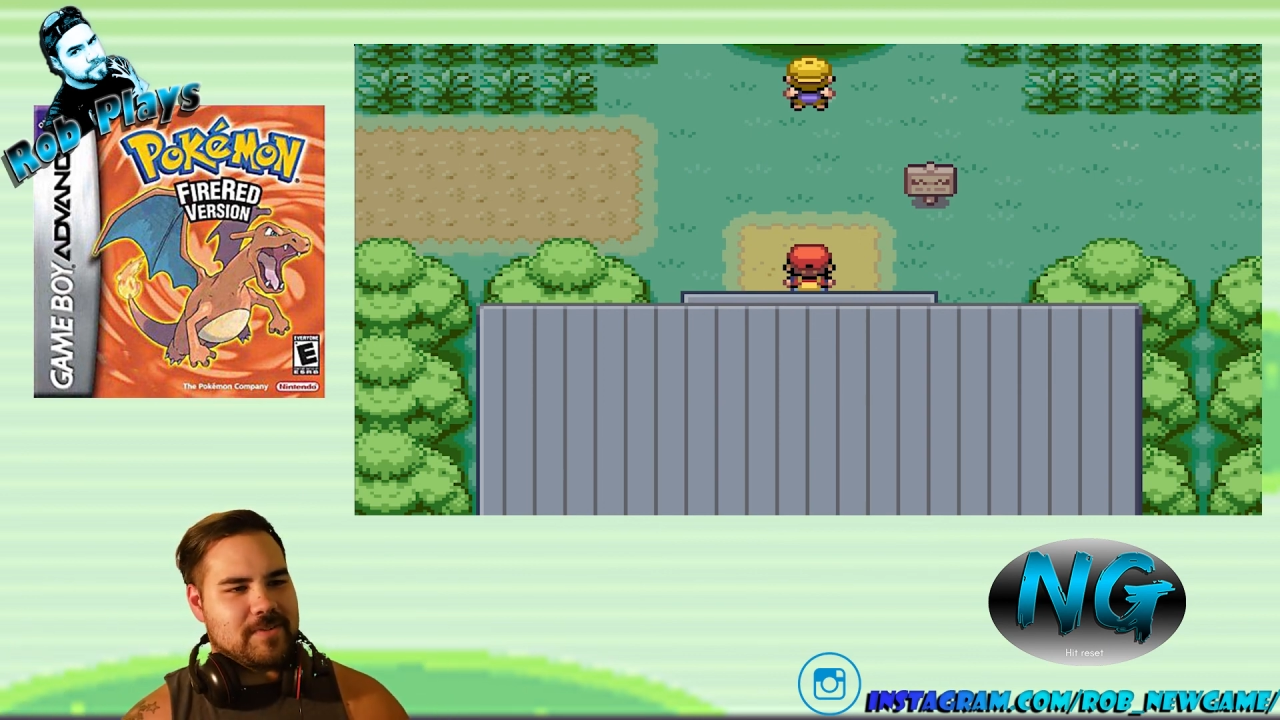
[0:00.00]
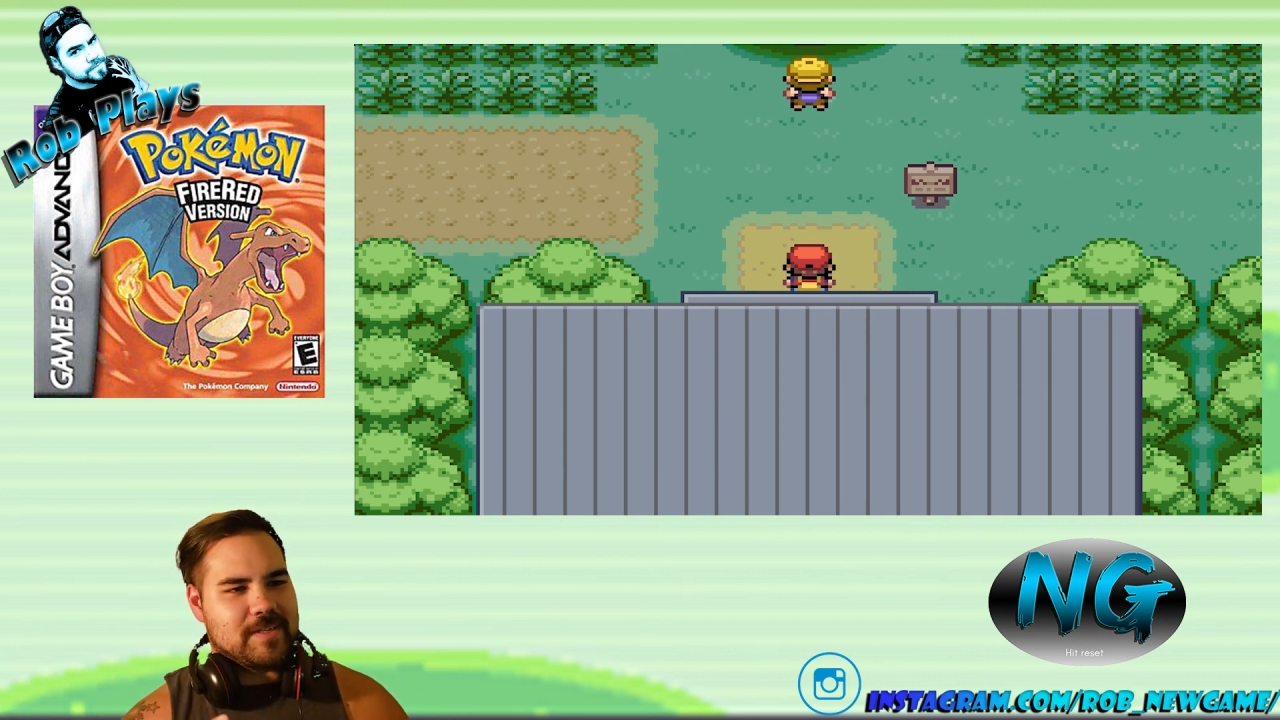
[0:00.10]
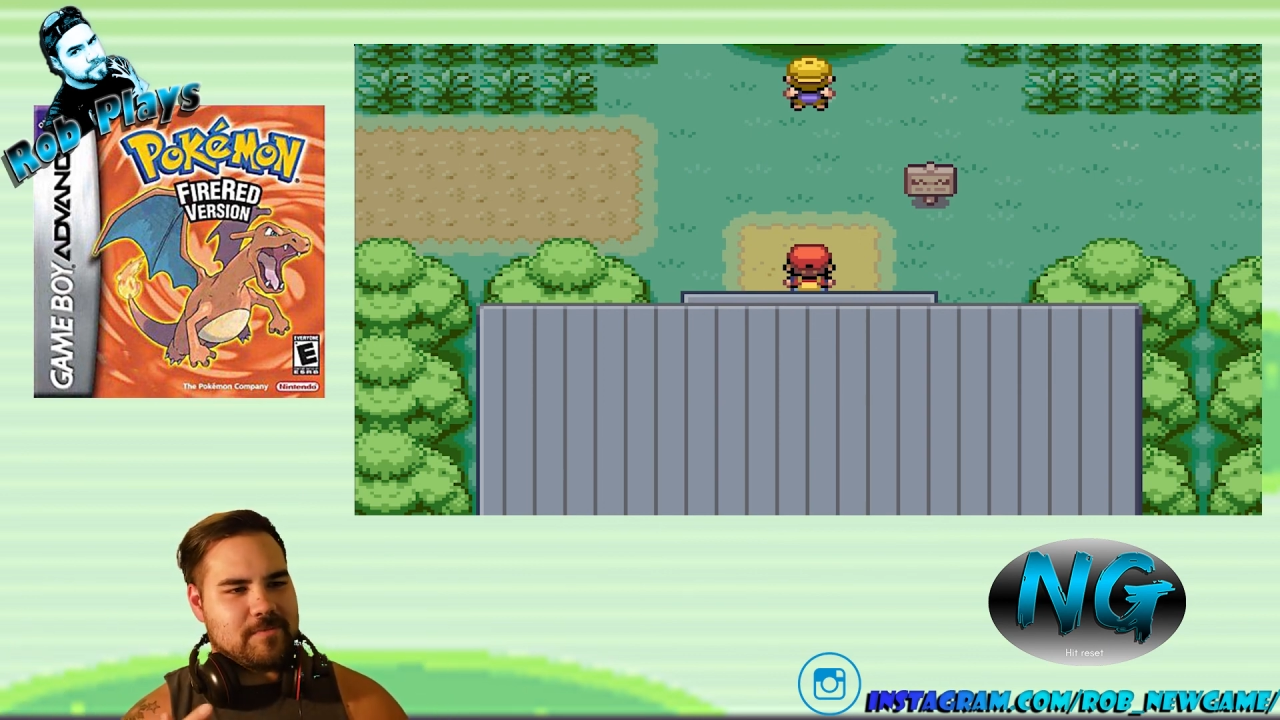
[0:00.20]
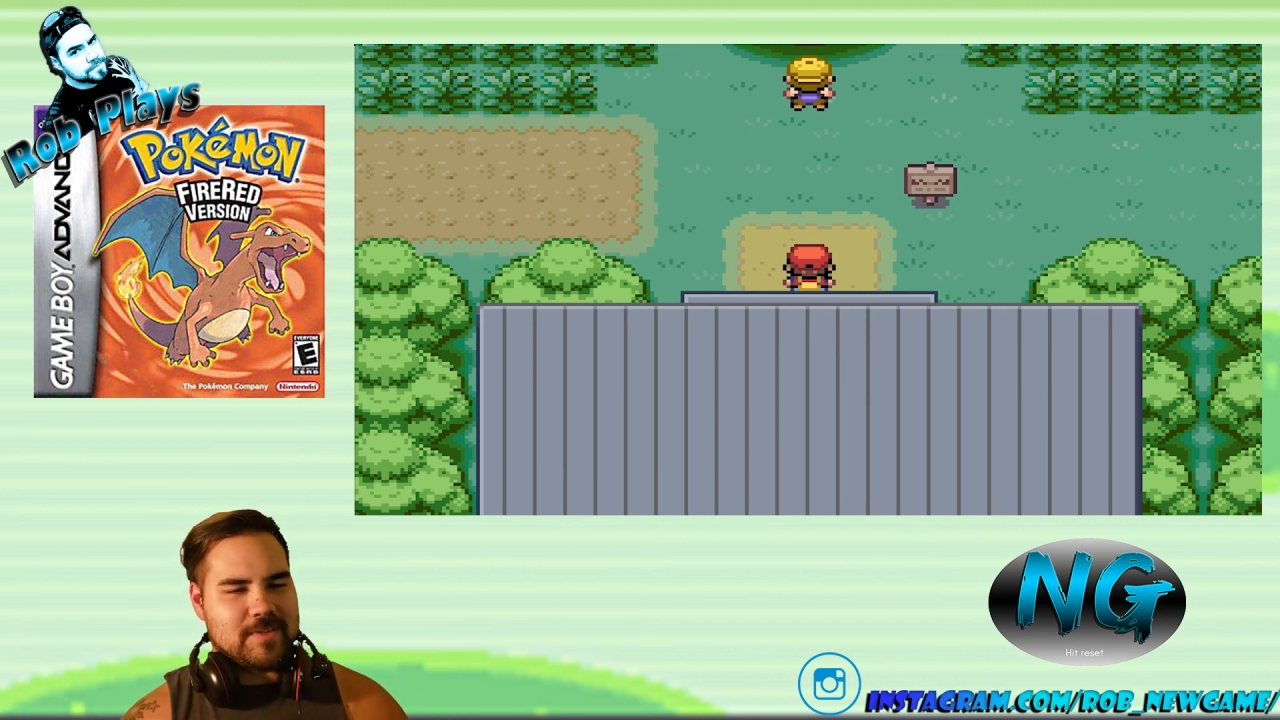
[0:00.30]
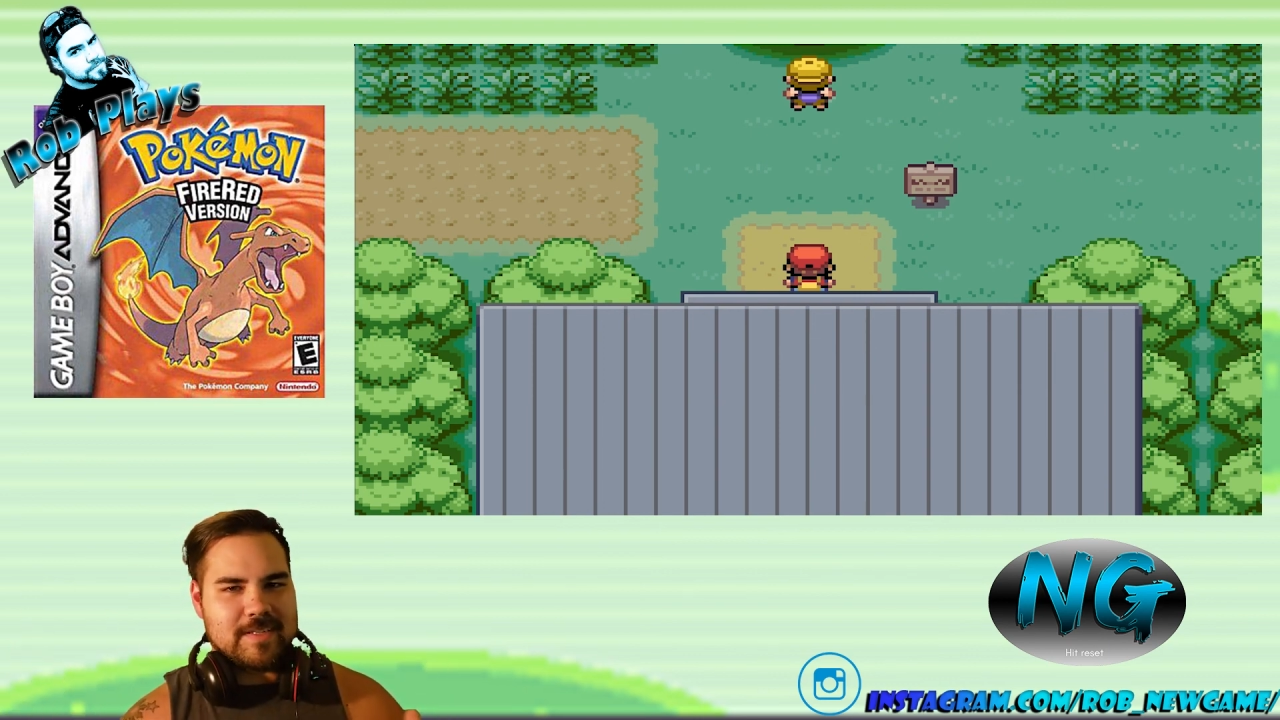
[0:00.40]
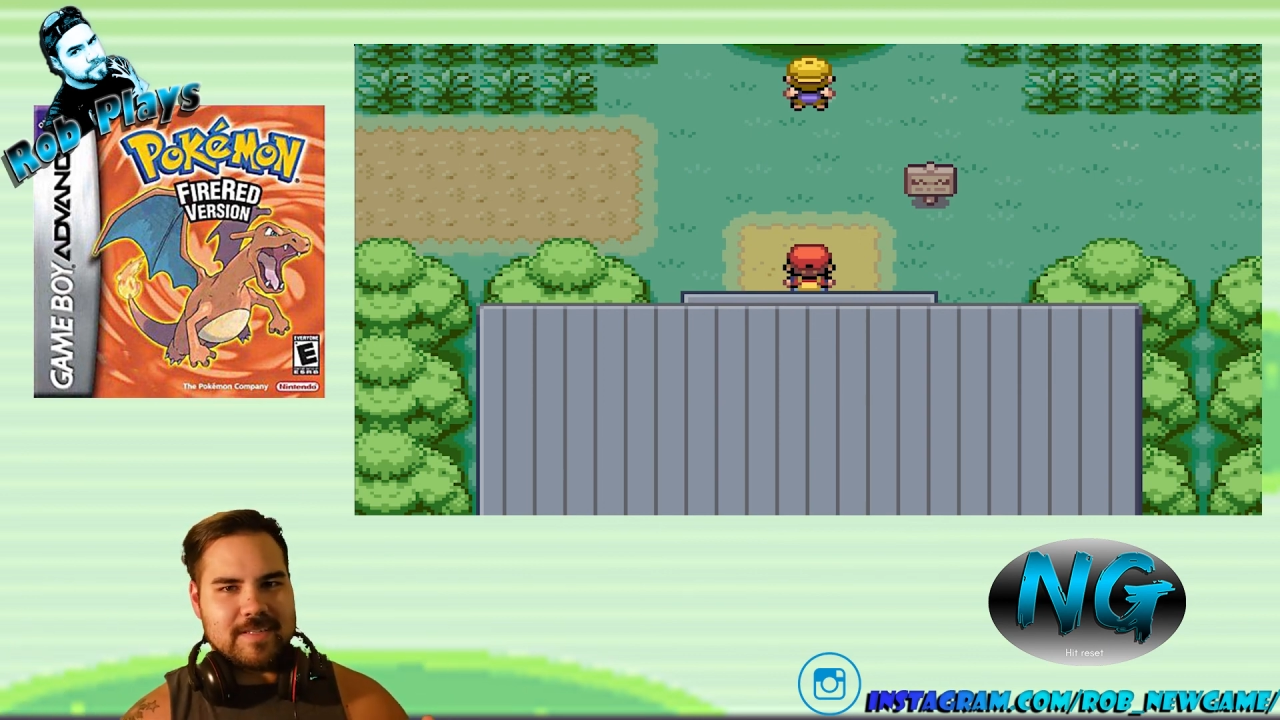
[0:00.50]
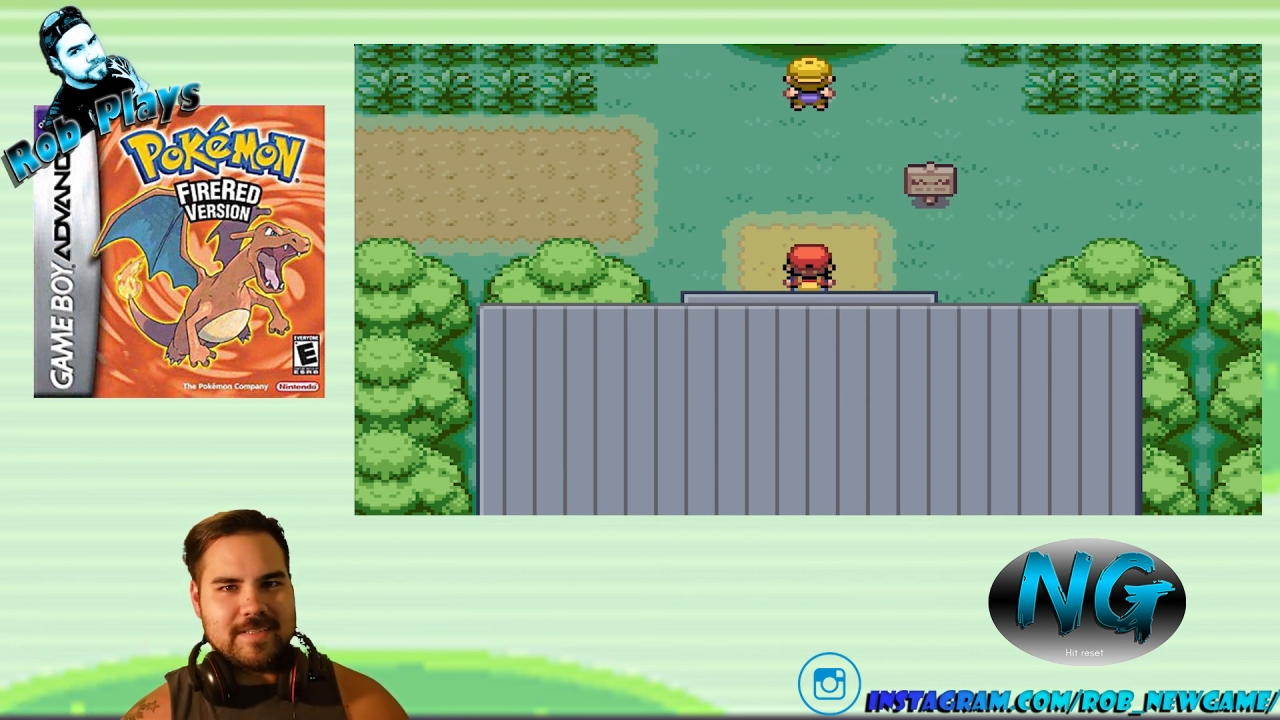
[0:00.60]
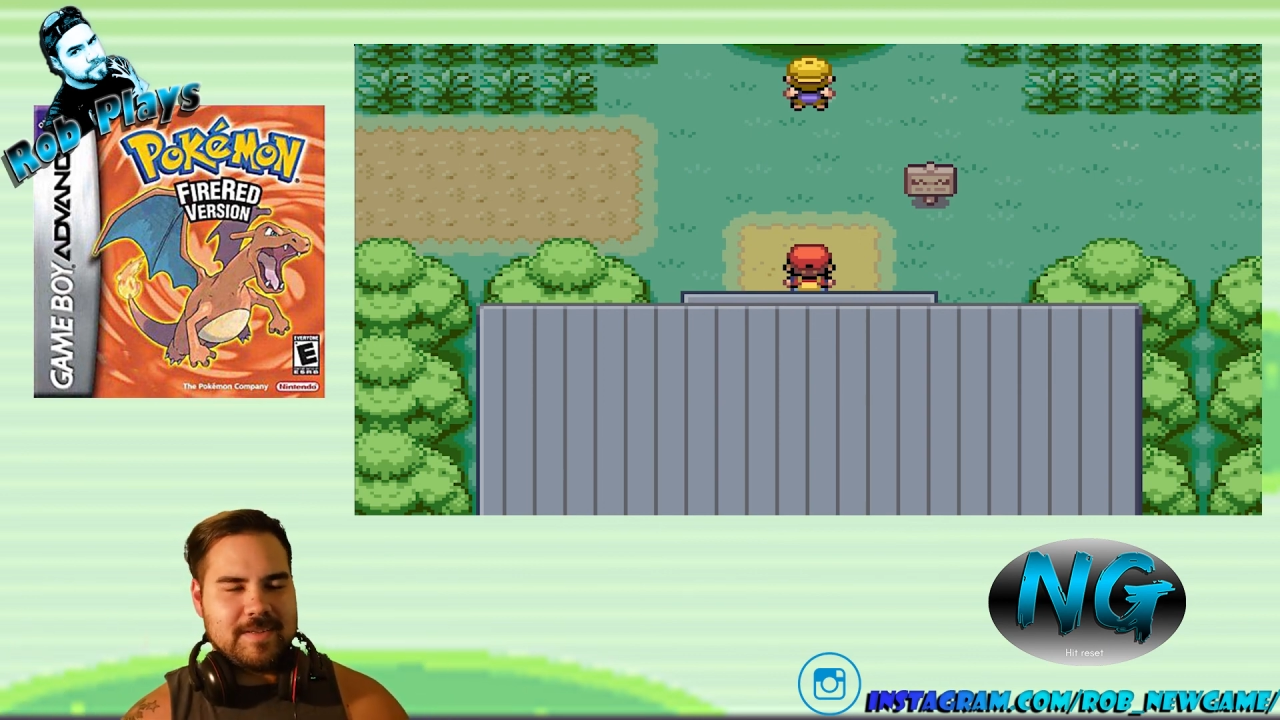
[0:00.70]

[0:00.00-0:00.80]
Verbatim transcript: uh, we'll see.